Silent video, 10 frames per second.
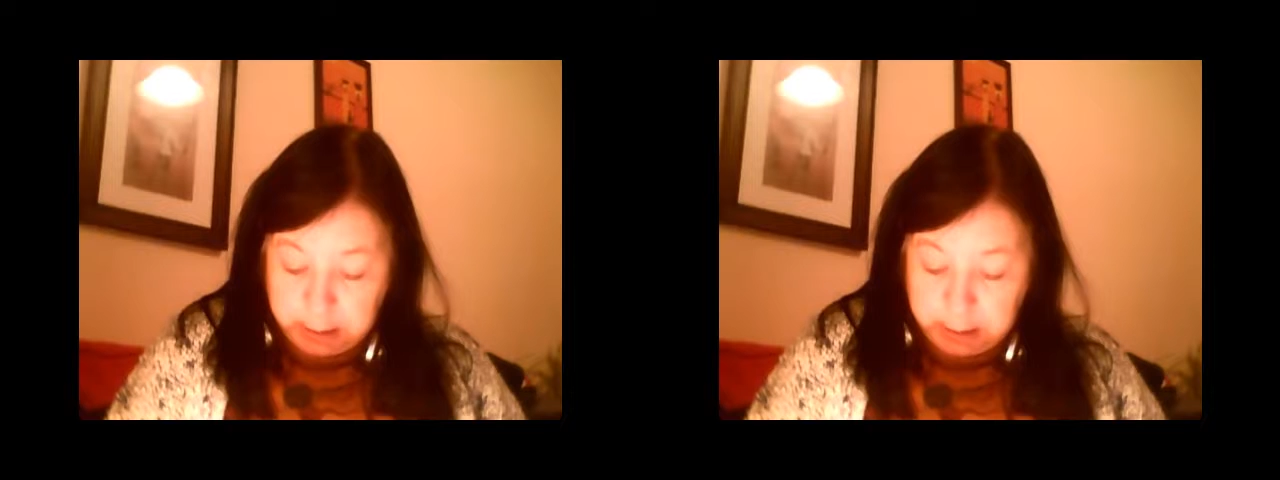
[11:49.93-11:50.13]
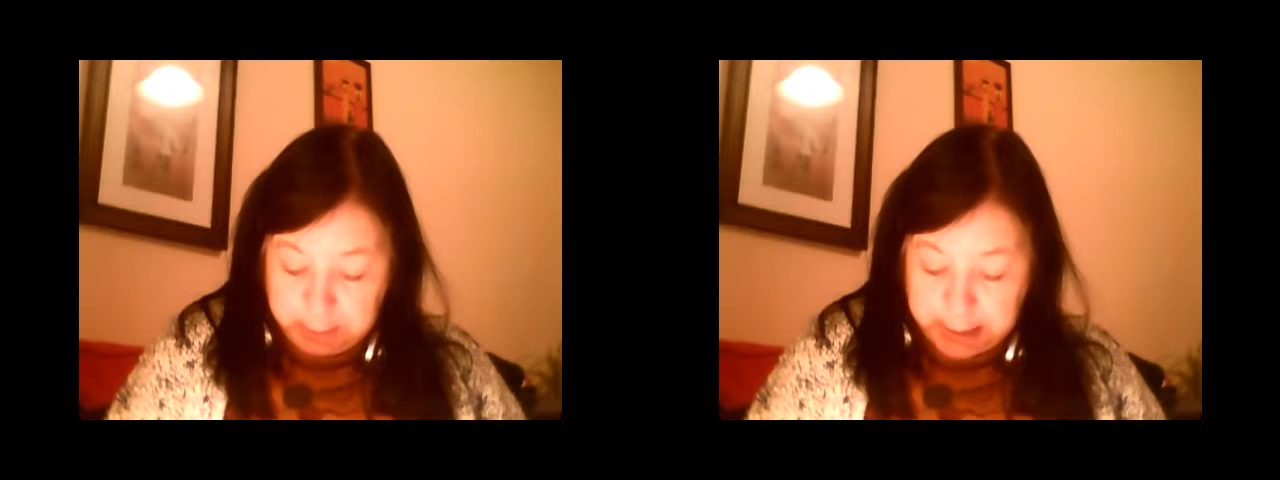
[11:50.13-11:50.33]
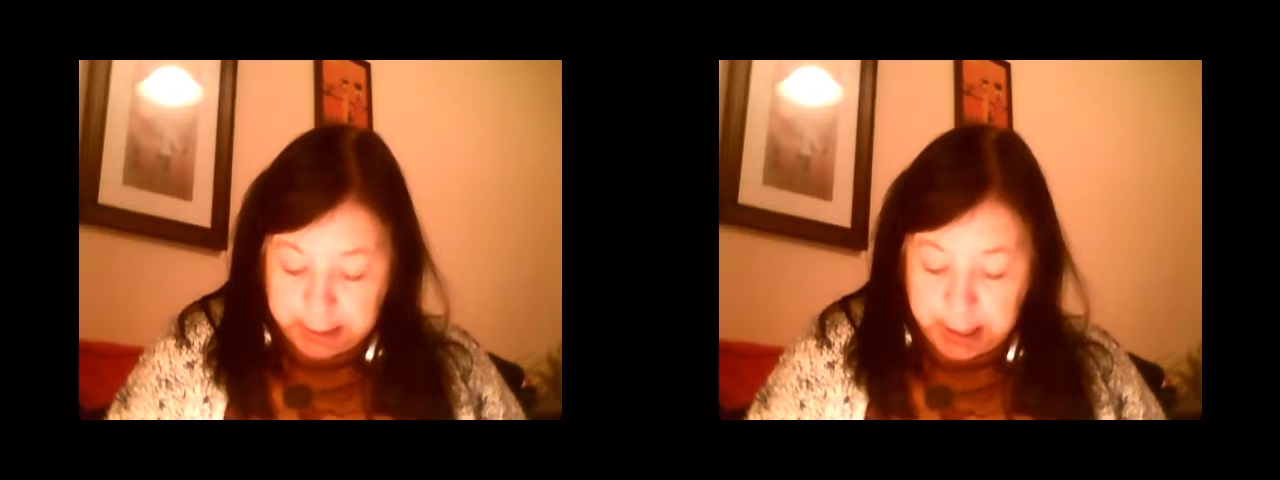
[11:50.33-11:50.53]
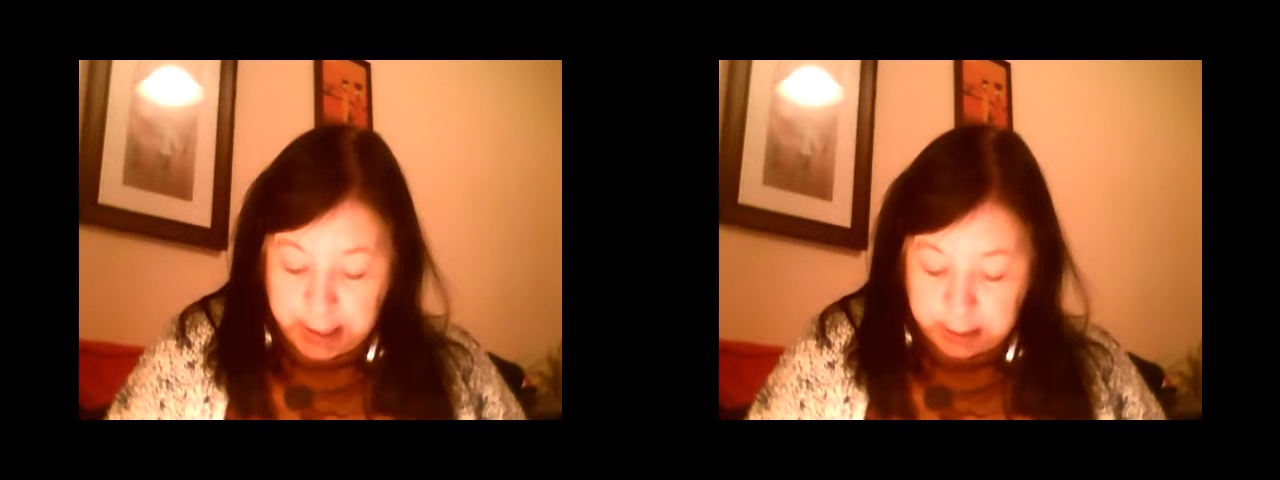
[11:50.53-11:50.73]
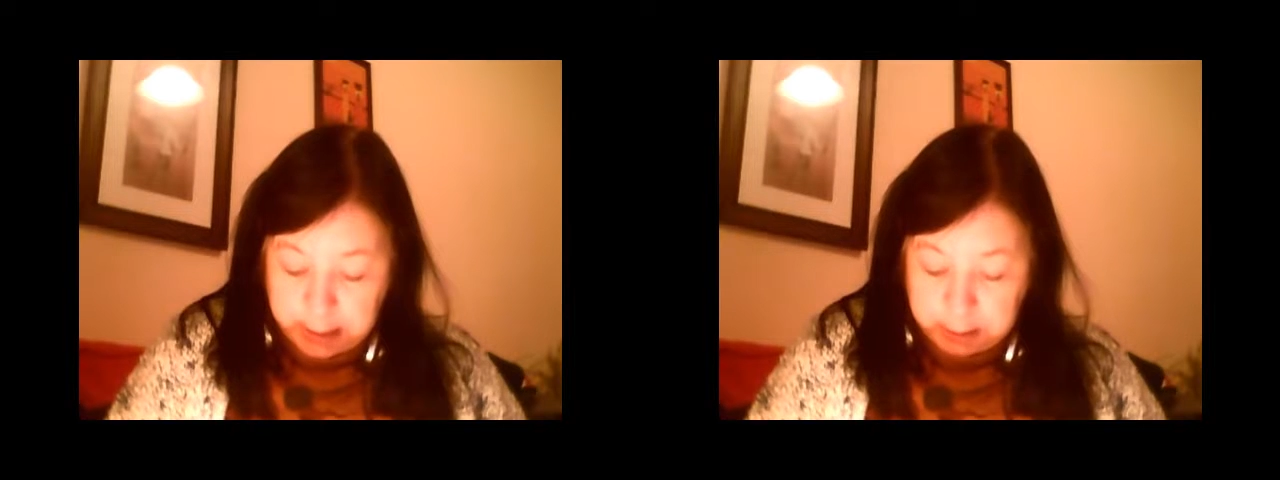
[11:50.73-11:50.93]
but I
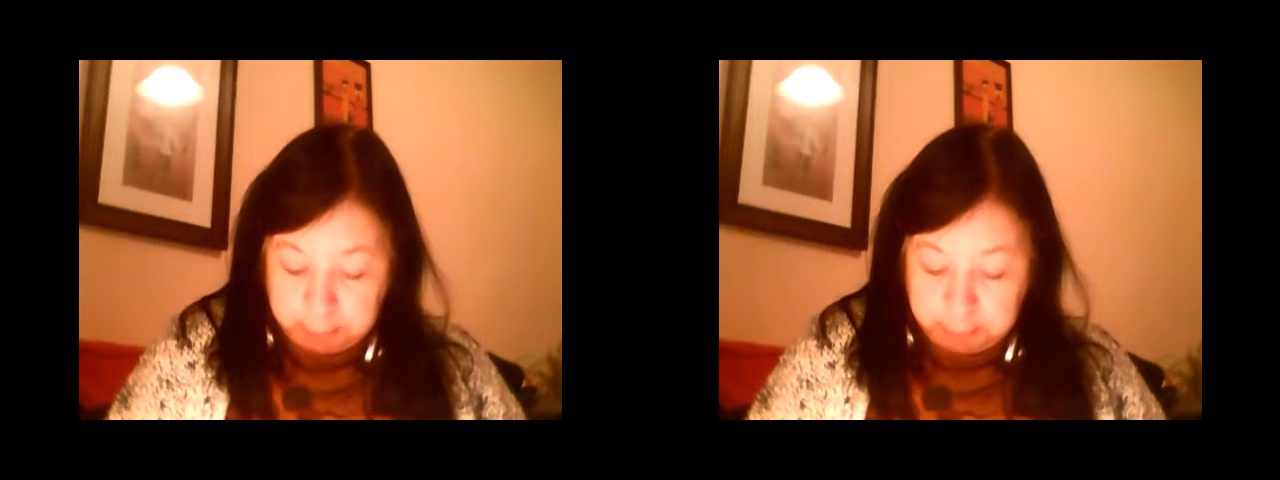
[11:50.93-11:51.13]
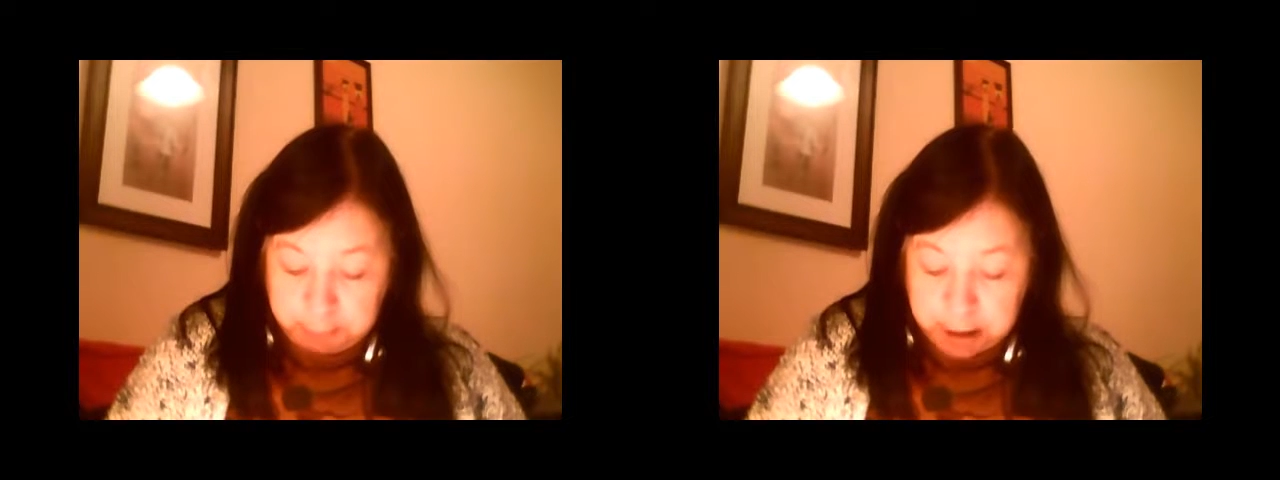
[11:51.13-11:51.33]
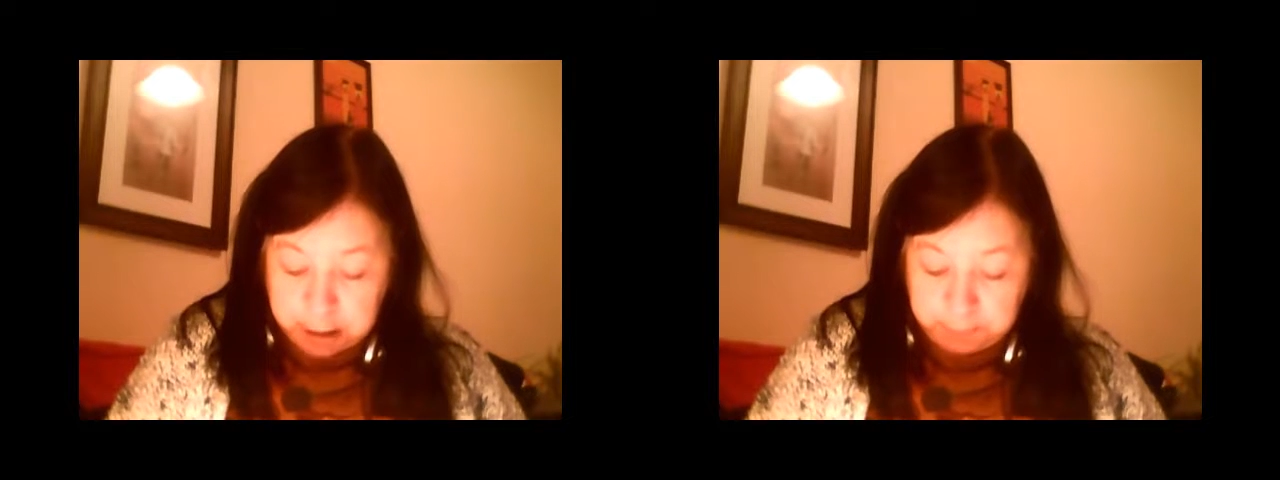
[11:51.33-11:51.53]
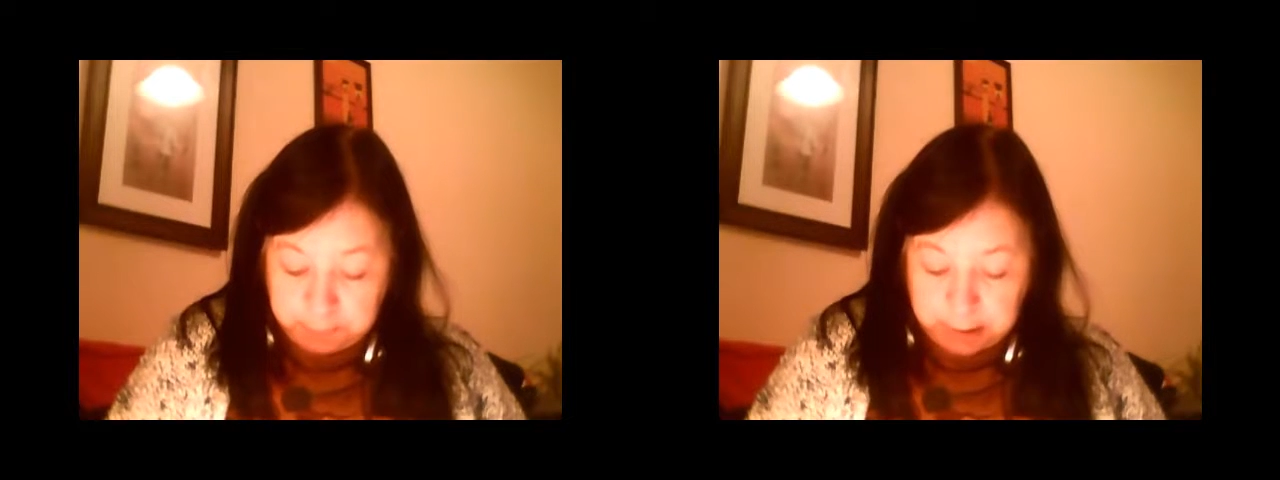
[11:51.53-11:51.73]
had the impression that